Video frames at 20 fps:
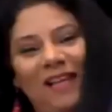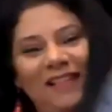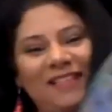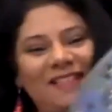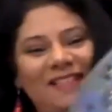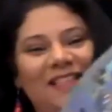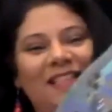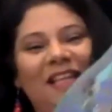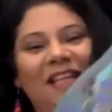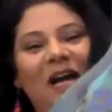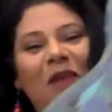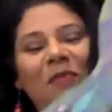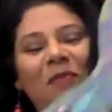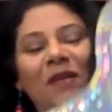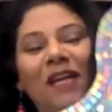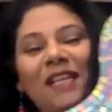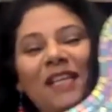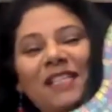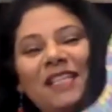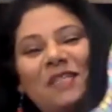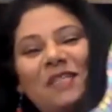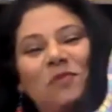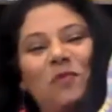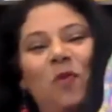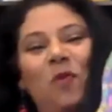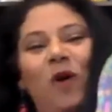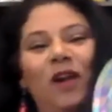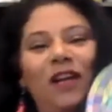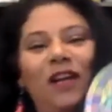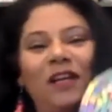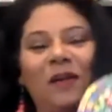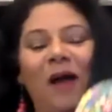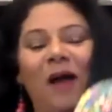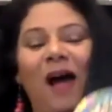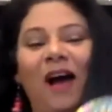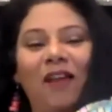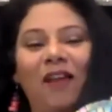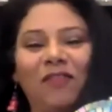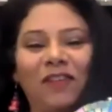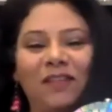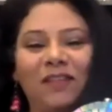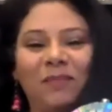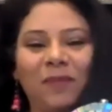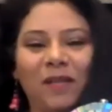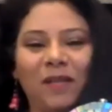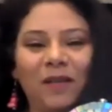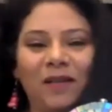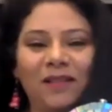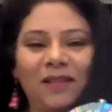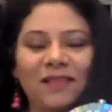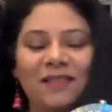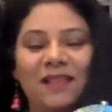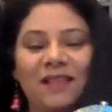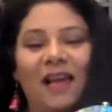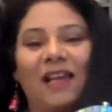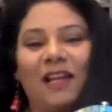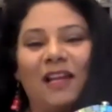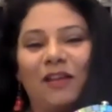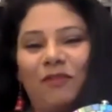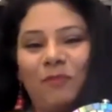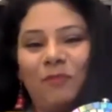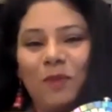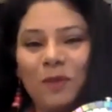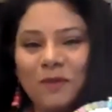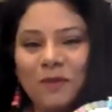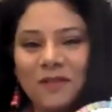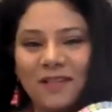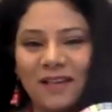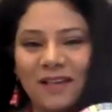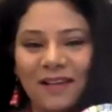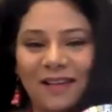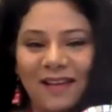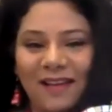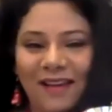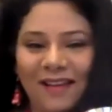play this guitar? But I just wanted to have it because I love music